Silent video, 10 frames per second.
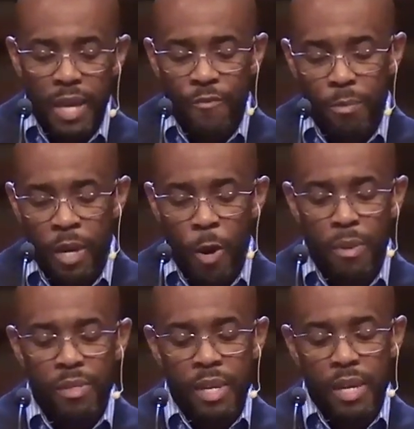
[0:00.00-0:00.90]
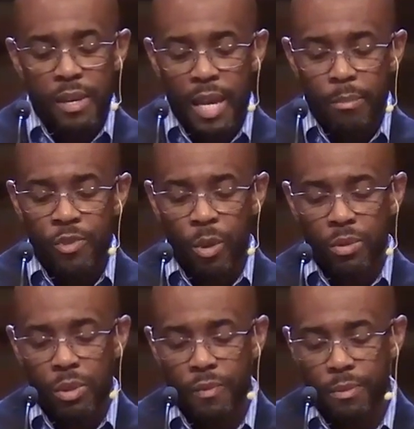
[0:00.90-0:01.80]
man from Arimathea named
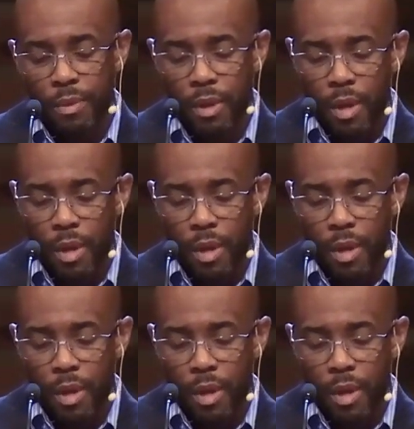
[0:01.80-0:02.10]
Joseph